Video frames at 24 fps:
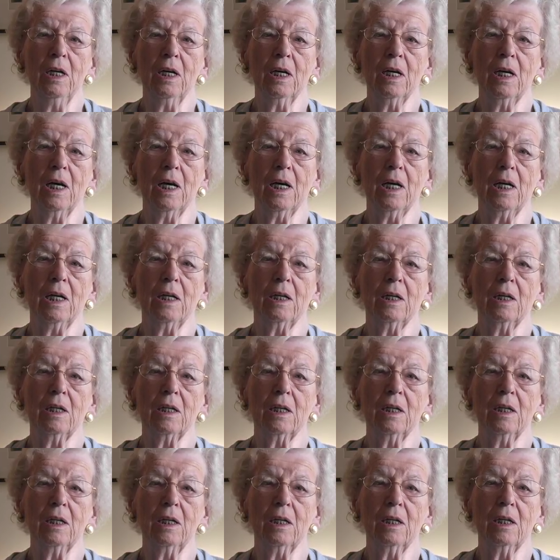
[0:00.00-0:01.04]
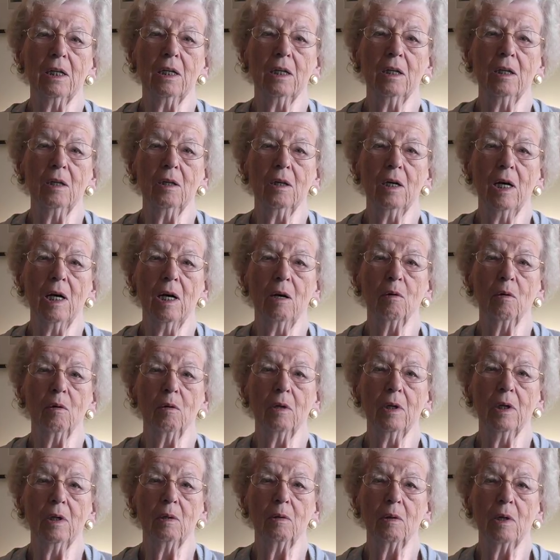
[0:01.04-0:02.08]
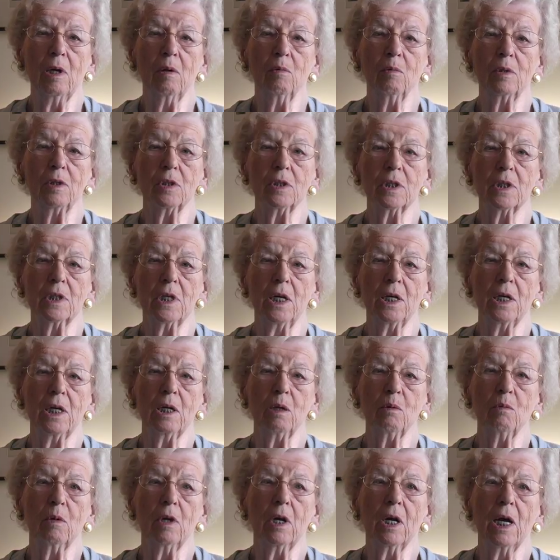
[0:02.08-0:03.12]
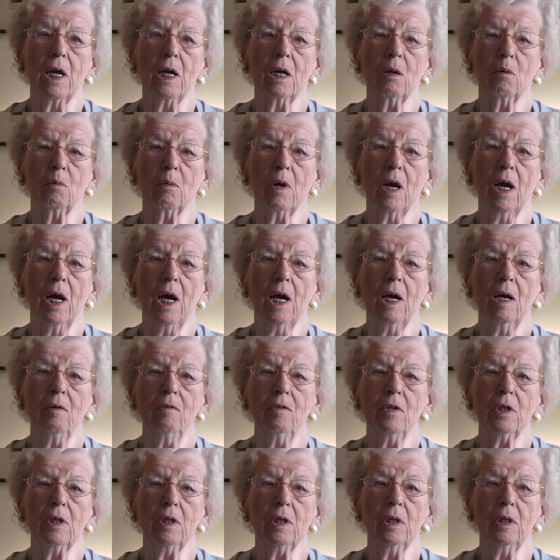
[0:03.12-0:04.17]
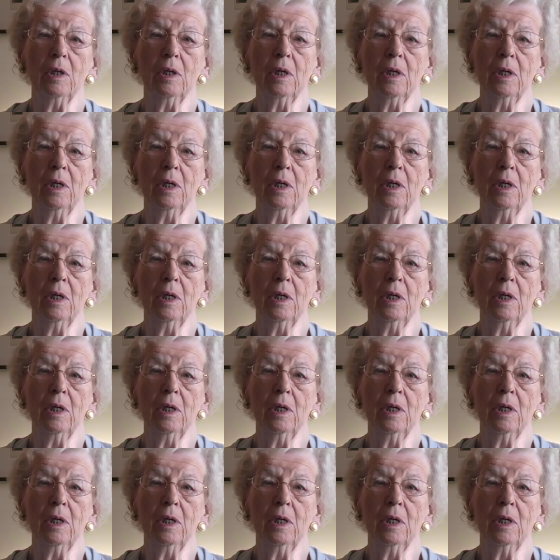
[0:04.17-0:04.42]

And that was Sunday when I arrived, and